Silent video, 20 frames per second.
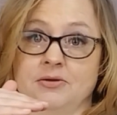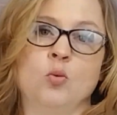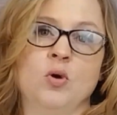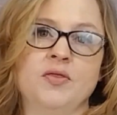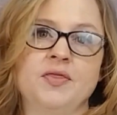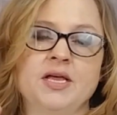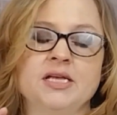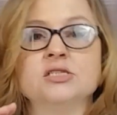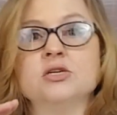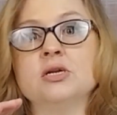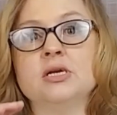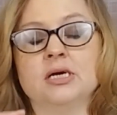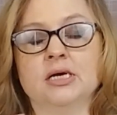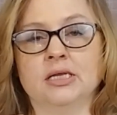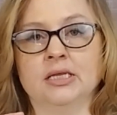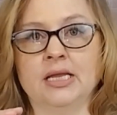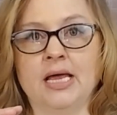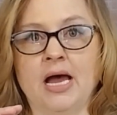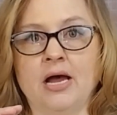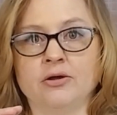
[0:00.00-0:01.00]
What that's going to
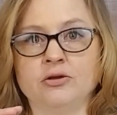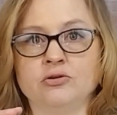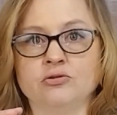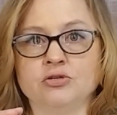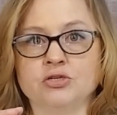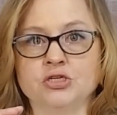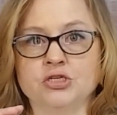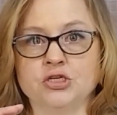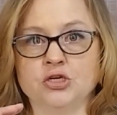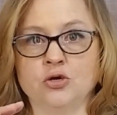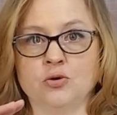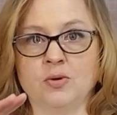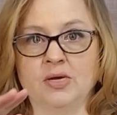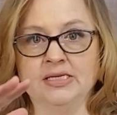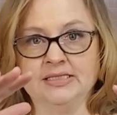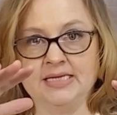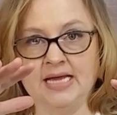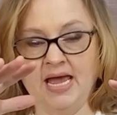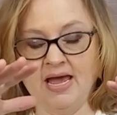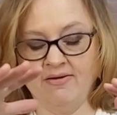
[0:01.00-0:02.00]
allow you to do
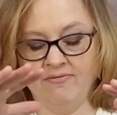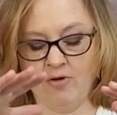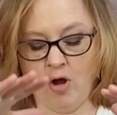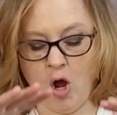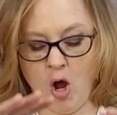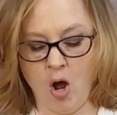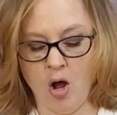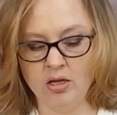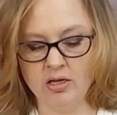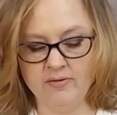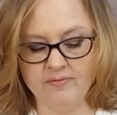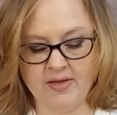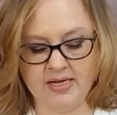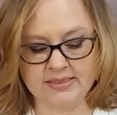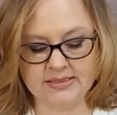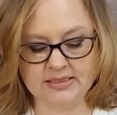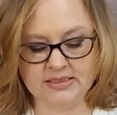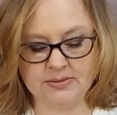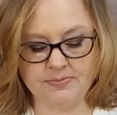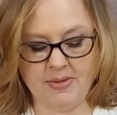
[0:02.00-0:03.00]
is to have all of
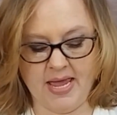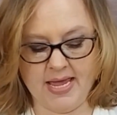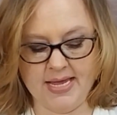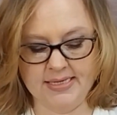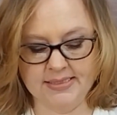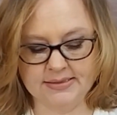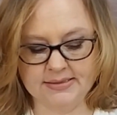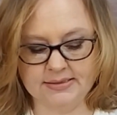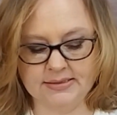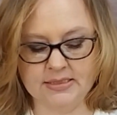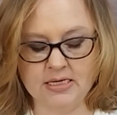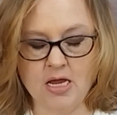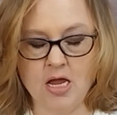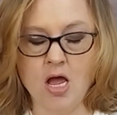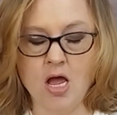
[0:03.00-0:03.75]
that space